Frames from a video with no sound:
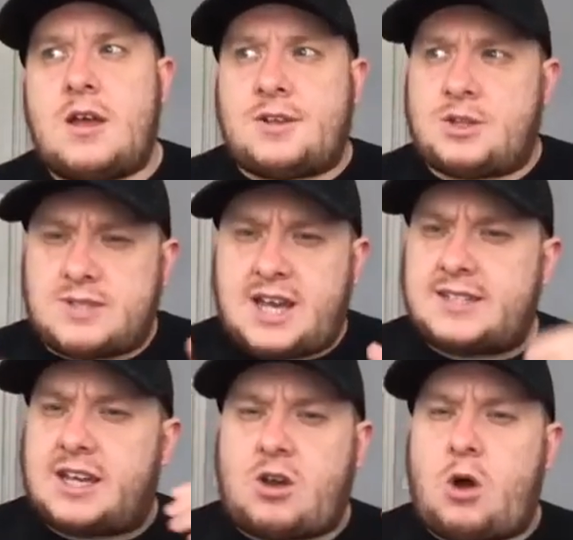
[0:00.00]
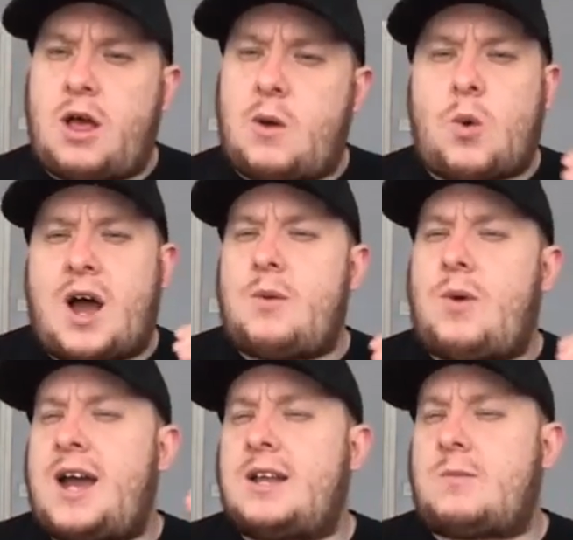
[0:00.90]
Sometimes I go like, why,
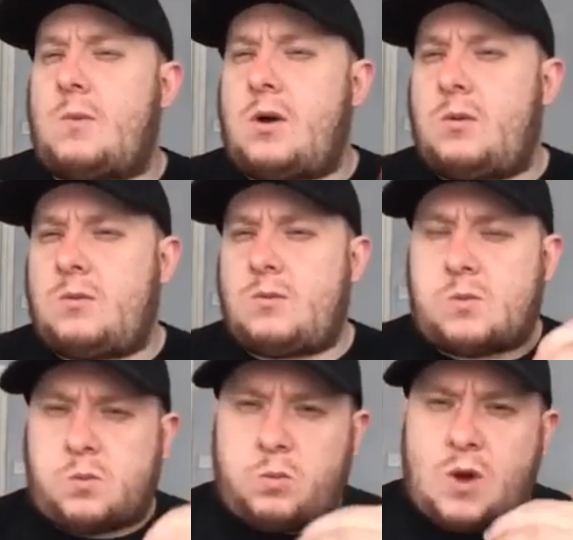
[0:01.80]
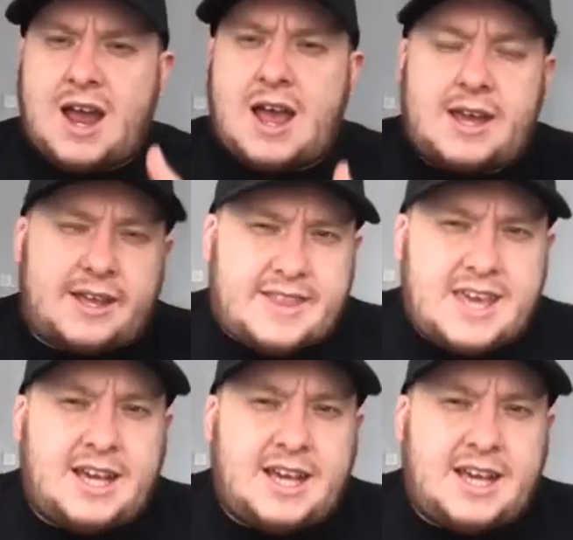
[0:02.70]
why, what, why are they